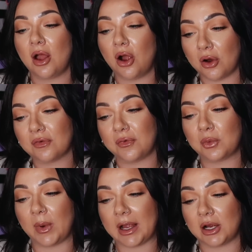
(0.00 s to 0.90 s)
her
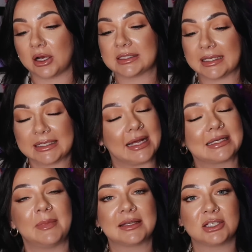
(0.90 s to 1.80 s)
phone records and
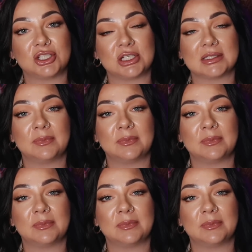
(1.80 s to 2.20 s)
text messages